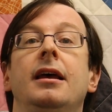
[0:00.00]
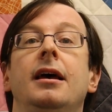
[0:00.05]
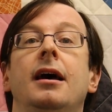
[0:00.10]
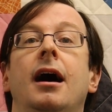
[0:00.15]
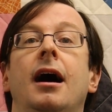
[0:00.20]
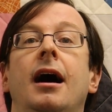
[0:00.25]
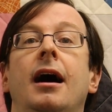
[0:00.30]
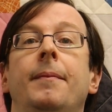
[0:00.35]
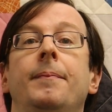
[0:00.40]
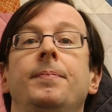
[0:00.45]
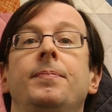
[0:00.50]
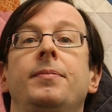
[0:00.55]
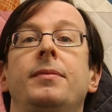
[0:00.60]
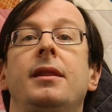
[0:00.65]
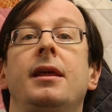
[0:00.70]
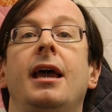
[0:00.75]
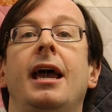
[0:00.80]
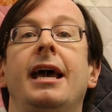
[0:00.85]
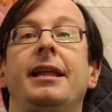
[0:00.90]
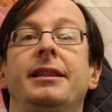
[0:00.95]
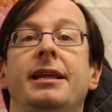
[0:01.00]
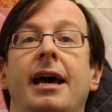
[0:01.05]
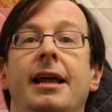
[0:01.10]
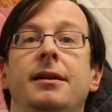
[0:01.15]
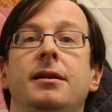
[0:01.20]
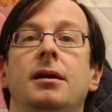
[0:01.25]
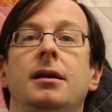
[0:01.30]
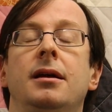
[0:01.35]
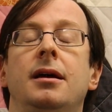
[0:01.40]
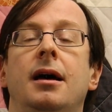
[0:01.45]
And
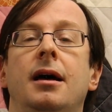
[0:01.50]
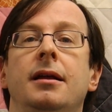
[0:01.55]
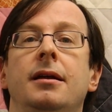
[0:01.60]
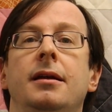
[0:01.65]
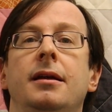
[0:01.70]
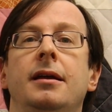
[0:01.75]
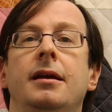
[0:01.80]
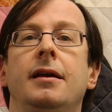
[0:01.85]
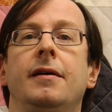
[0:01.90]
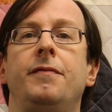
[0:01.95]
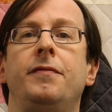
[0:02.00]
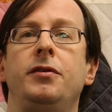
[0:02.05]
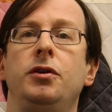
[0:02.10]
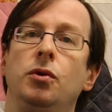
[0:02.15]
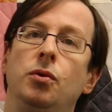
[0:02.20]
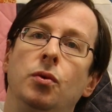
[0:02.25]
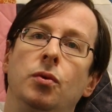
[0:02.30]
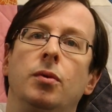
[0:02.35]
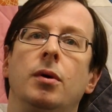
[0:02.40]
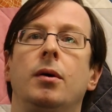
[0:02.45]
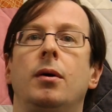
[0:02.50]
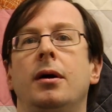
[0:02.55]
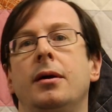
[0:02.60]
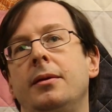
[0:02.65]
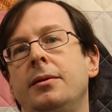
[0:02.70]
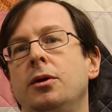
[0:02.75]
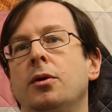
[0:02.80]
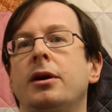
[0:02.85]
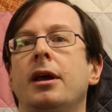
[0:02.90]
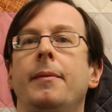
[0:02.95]
then if you
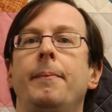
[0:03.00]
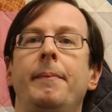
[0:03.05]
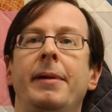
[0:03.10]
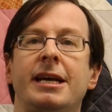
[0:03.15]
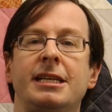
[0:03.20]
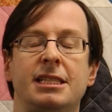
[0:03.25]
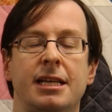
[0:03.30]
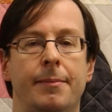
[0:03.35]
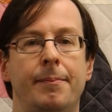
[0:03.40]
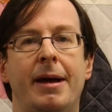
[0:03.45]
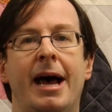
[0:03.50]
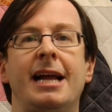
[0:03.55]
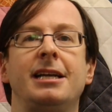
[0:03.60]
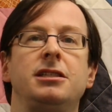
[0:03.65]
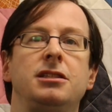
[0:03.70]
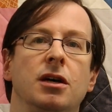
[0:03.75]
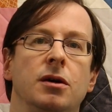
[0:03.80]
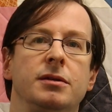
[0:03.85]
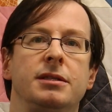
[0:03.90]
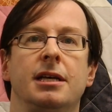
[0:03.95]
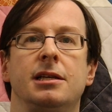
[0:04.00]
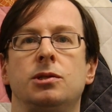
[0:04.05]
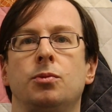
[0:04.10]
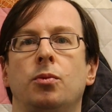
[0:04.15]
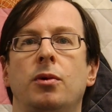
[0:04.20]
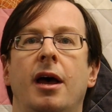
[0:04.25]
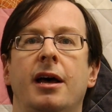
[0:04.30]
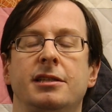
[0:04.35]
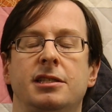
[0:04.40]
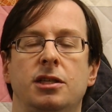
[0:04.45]
can mix and match those
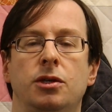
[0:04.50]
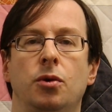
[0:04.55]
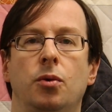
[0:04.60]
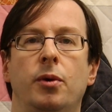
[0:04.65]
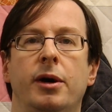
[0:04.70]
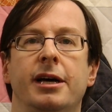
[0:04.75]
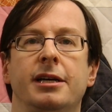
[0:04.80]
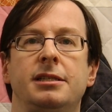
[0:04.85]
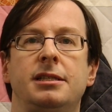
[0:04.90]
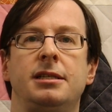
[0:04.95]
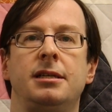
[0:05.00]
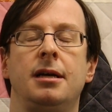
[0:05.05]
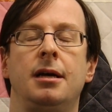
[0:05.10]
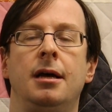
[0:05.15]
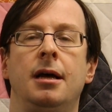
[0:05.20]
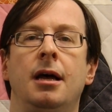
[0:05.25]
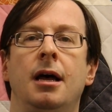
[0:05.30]
as you wish.